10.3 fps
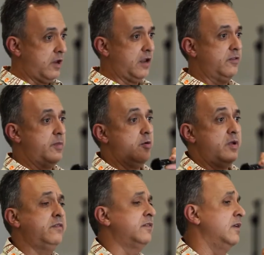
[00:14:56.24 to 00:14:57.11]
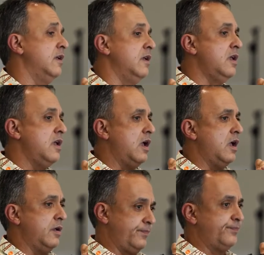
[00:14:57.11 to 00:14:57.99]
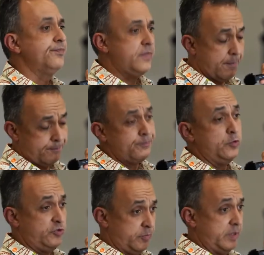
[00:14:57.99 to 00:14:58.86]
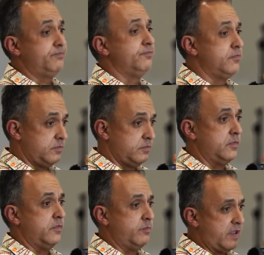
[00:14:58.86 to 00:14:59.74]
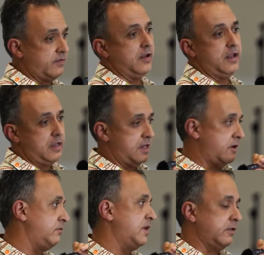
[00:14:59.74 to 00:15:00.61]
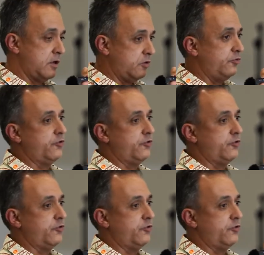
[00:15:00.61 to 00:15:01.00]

collects biomass. So you wood chip it? Yeah, wood chip it. Basically, you know, cut the whole